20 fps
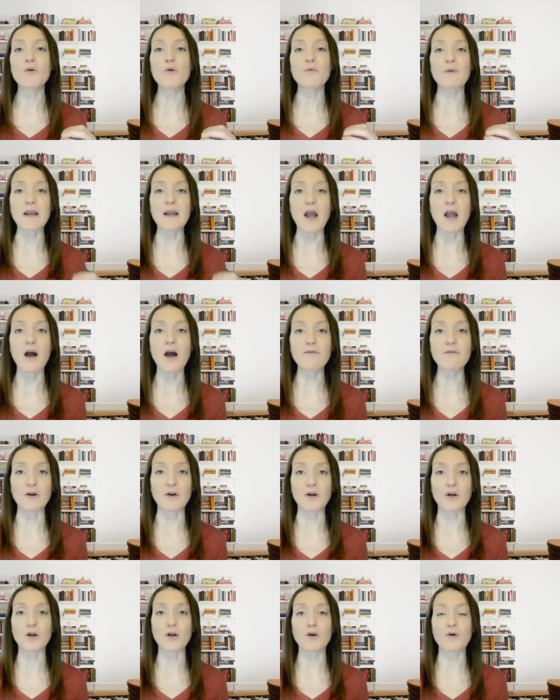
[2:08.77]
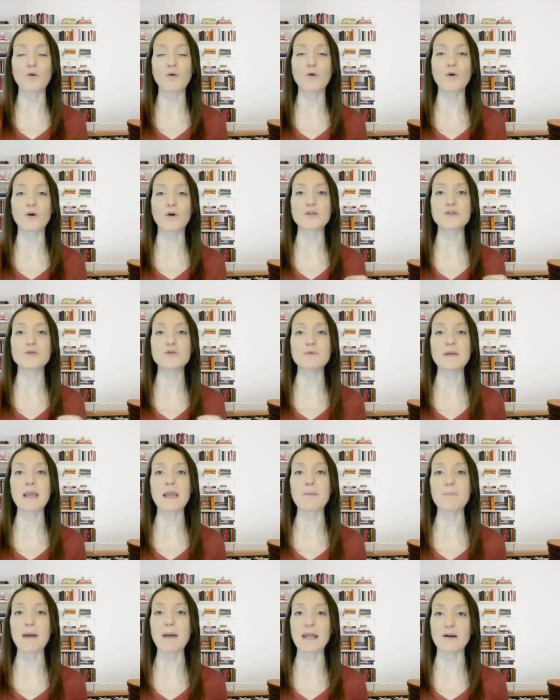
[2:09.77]
recover or to
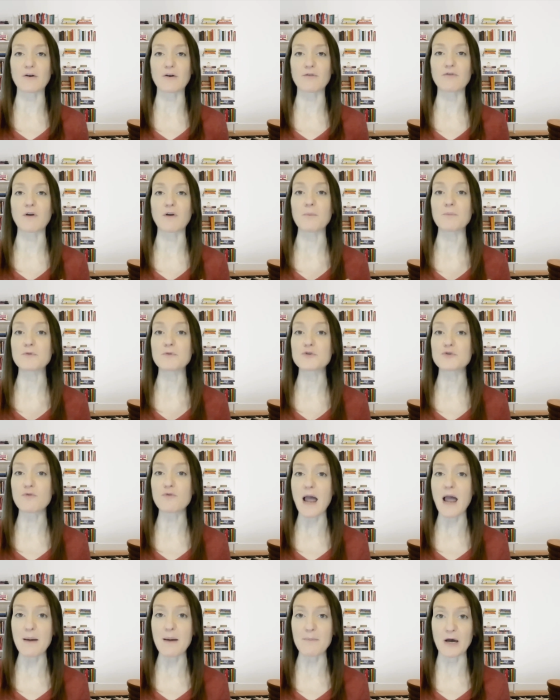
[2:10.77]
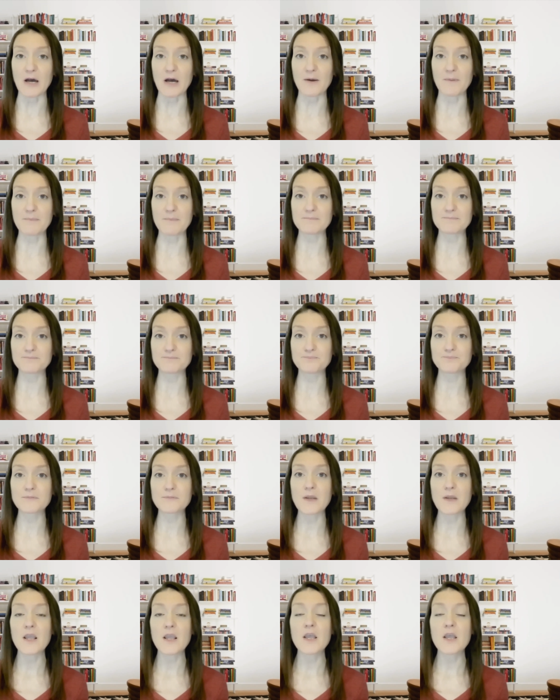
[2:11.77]
get better from trauma.
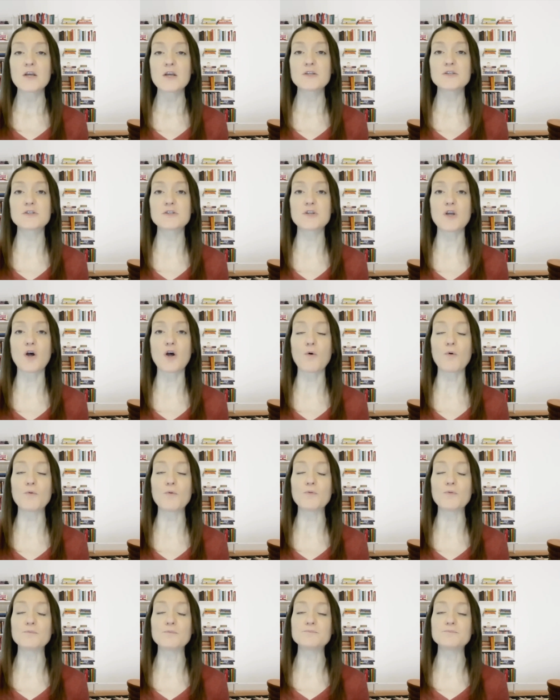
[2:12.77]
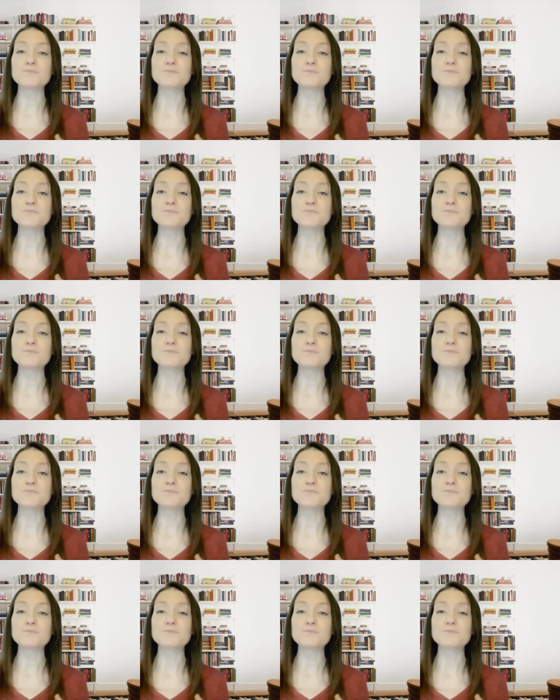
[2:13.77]
So